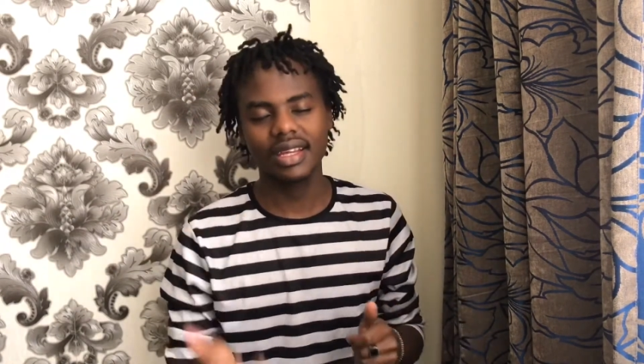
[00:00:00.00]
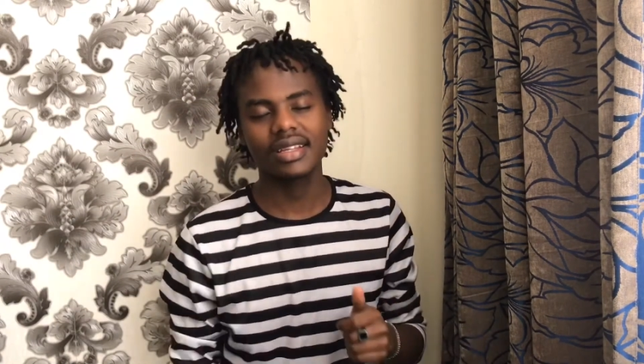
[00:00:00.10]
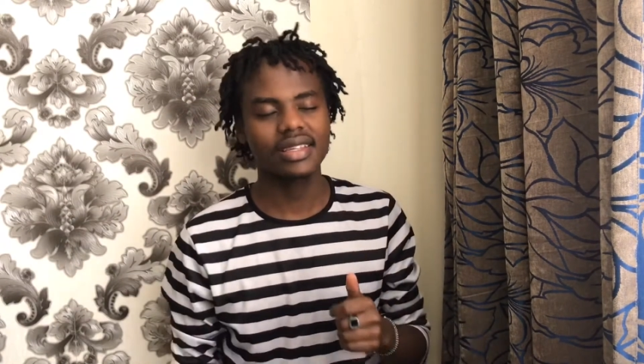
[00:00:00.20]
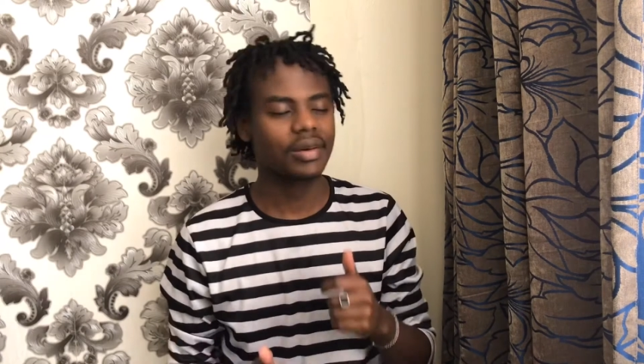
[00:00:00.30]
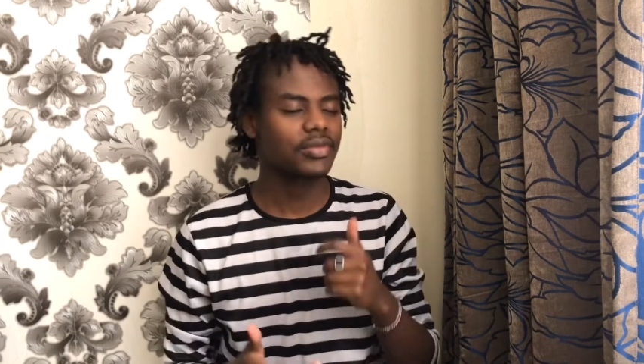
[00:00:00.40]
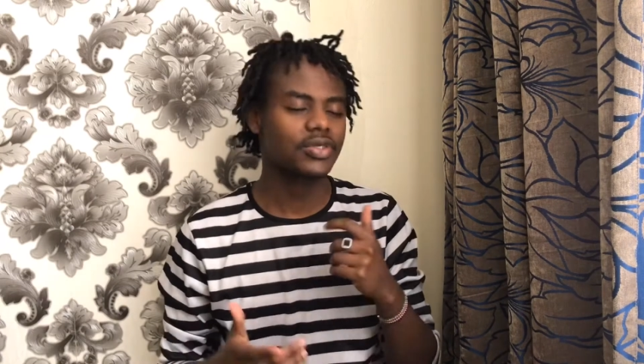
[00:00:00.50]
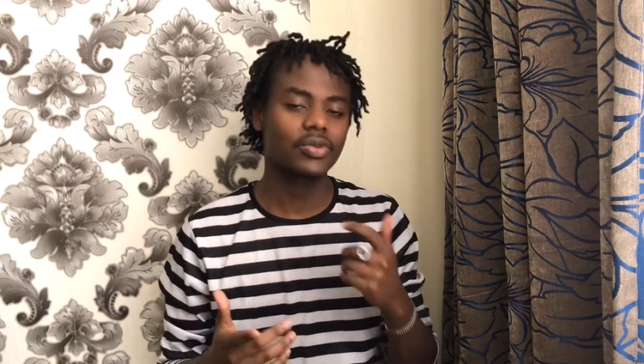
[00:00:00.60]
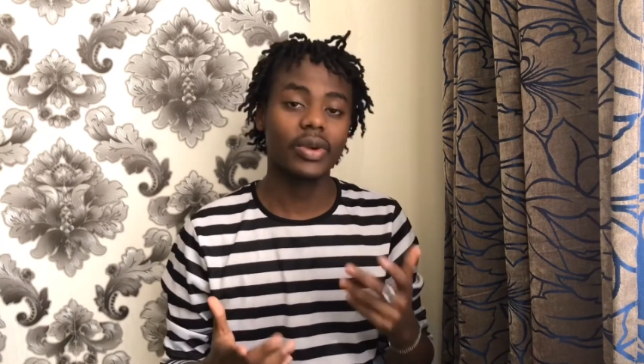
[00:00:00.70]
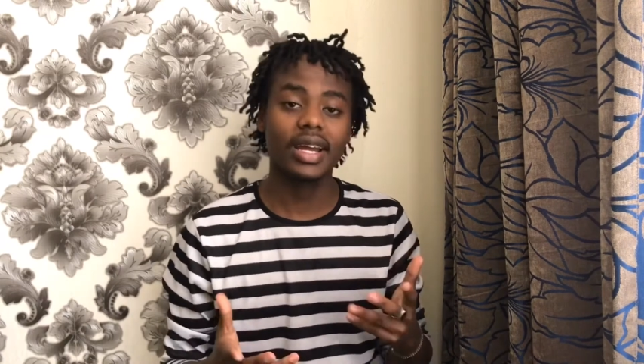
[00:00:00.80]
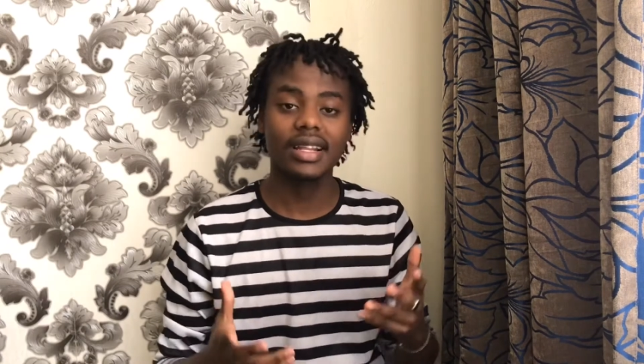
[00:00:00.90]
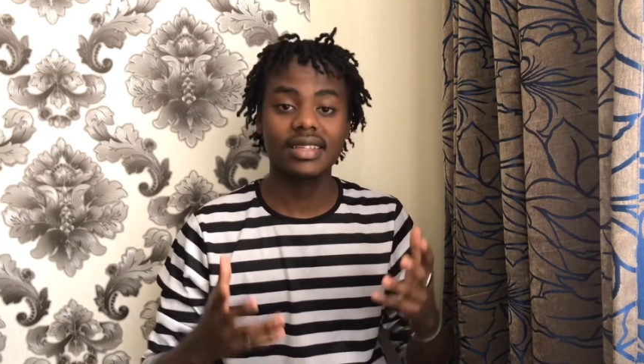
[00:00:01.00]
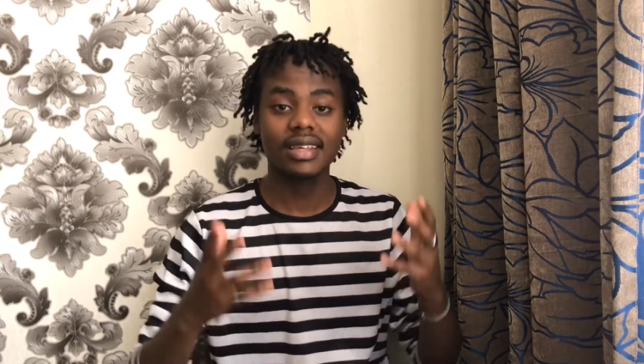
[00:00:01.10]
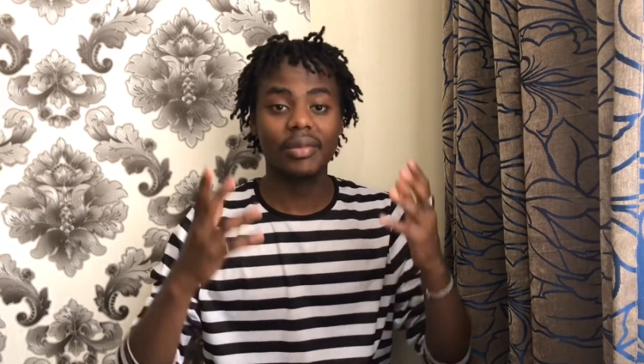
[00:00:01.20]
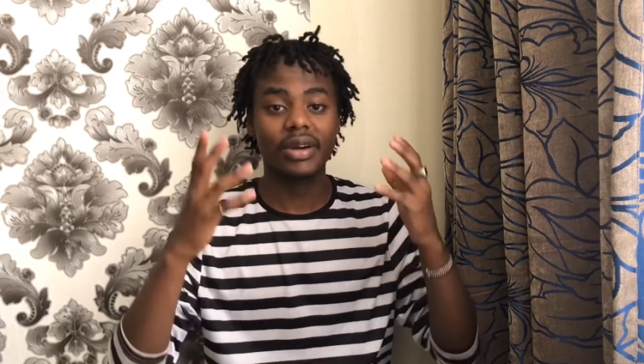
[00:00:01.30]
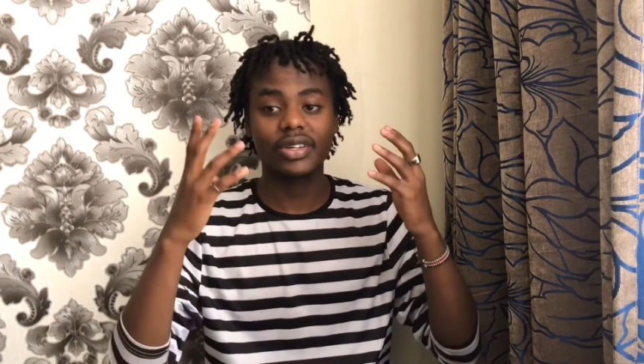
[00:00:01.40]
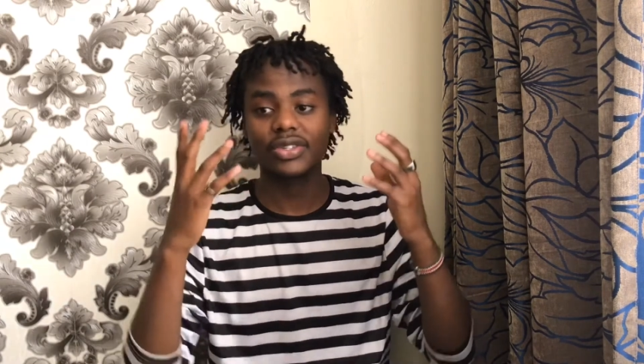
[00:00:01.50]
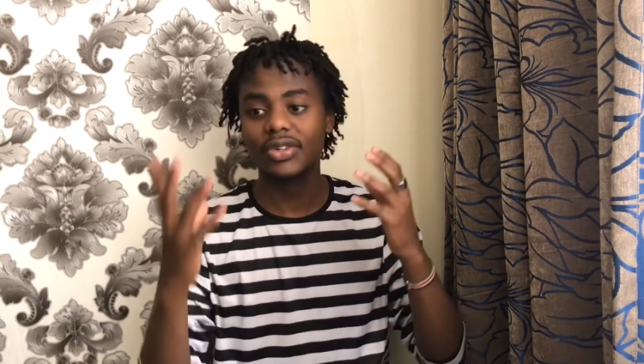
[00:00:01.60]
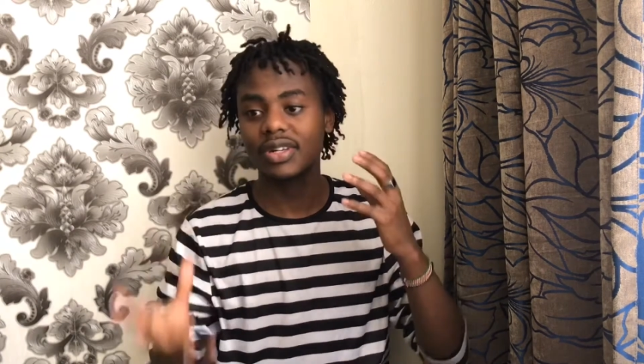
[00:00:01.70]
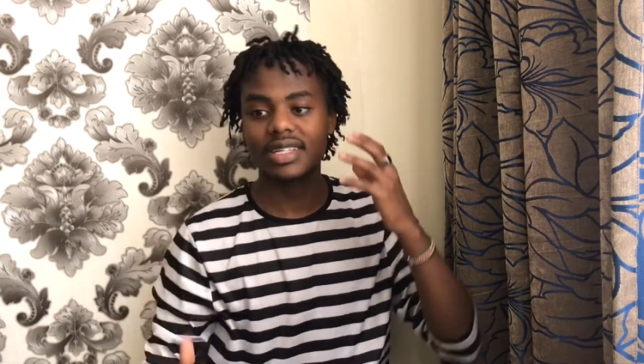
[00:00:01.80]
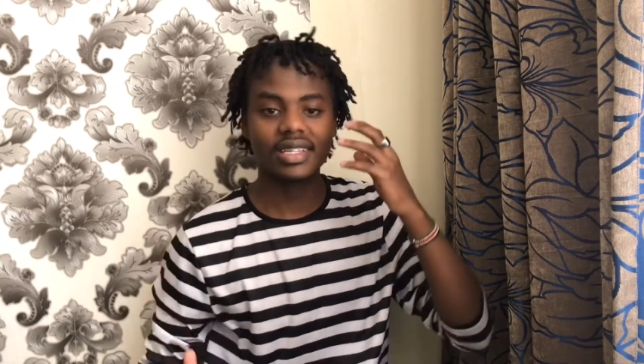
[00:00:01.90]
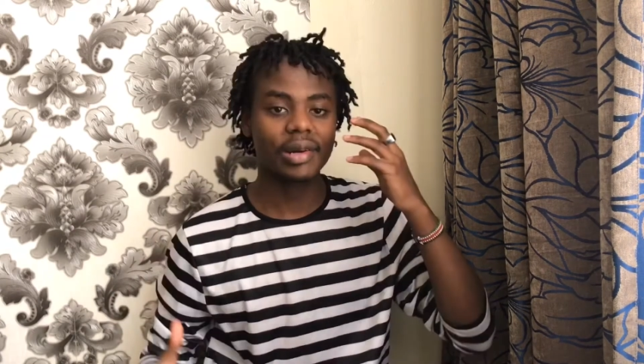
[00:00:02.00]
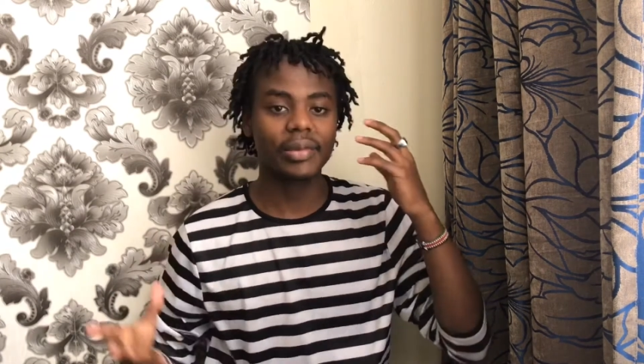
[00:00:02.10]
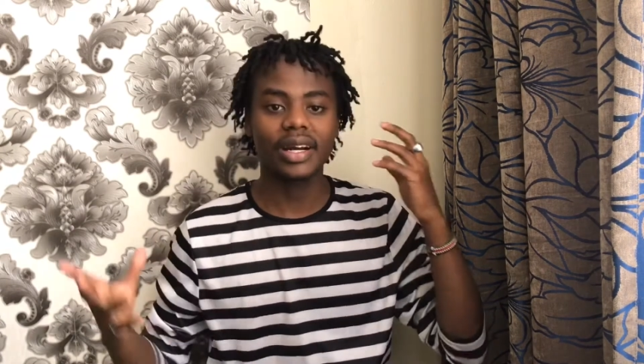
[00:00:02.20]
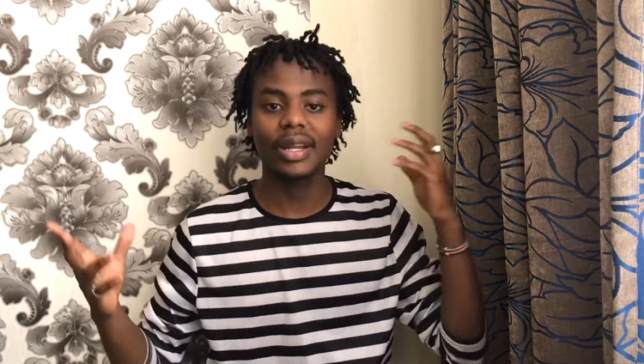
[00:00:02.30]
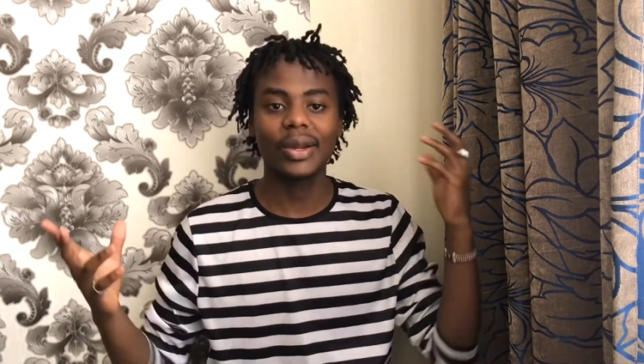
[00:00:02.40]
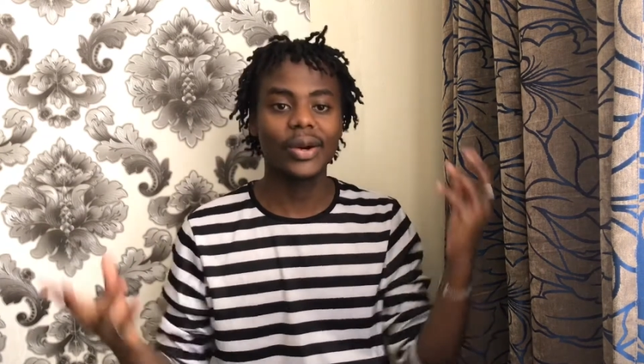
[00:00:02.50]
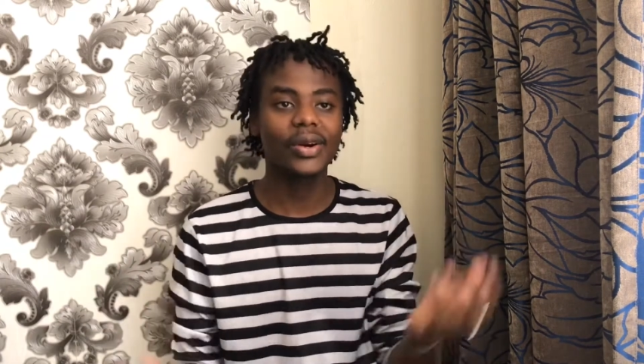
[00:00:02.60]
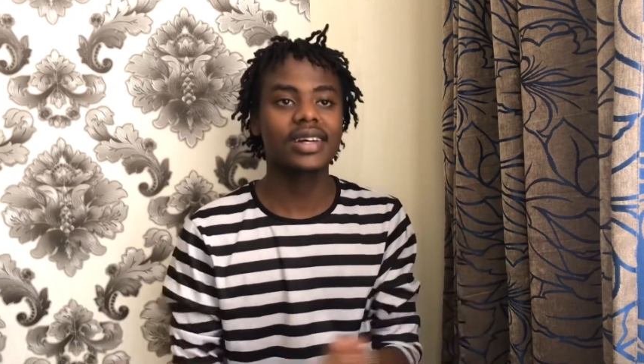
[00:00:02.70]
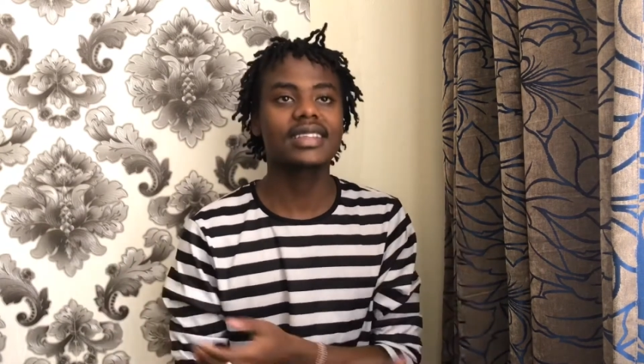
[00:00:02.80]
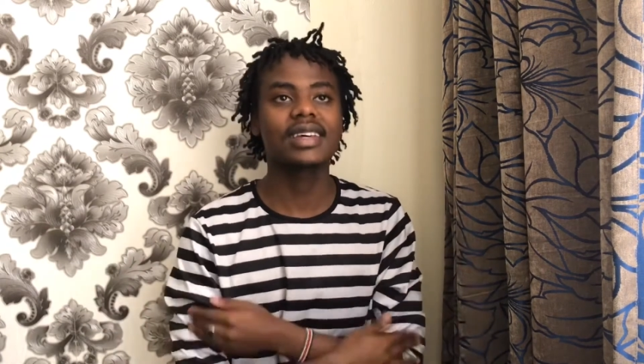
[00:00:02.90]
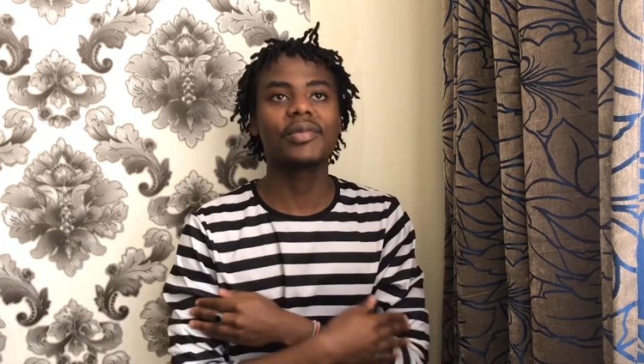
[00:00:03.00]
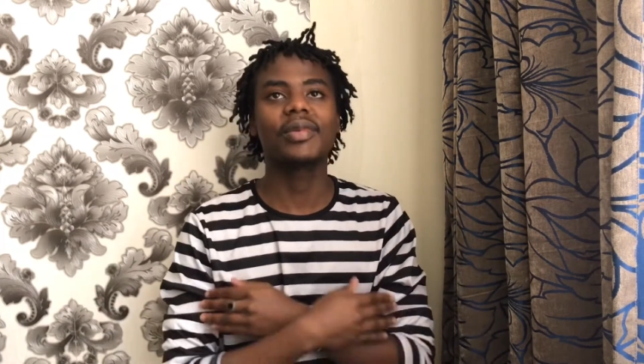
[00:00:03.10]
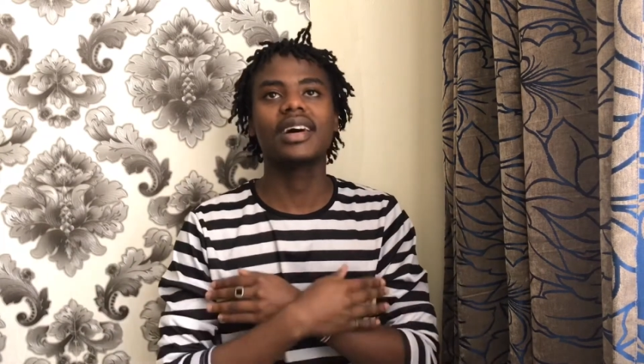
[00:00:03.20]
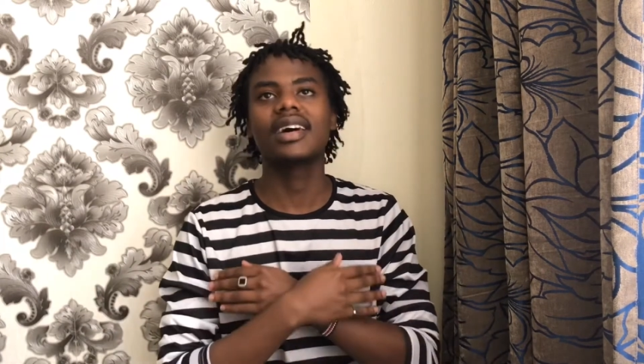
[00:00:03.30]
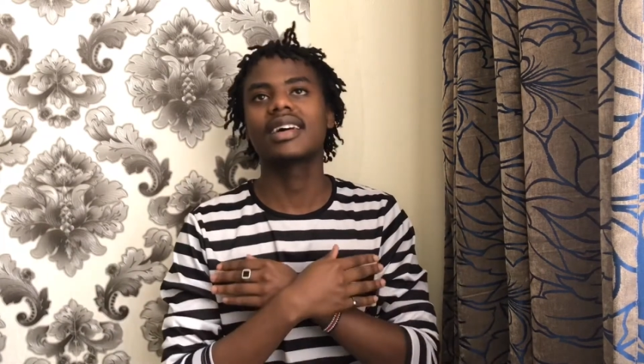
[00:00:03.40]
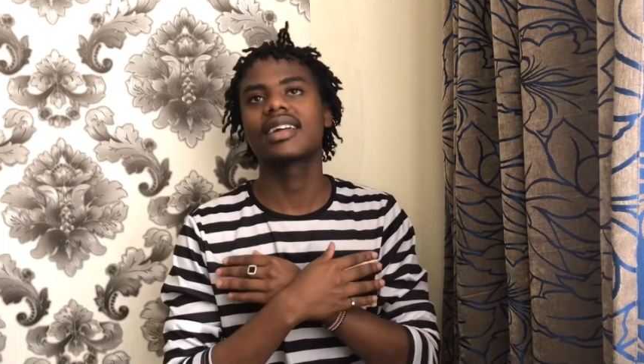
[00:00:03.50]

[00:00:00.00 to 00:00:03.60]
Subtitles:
some swell, some are short, some are long, some are...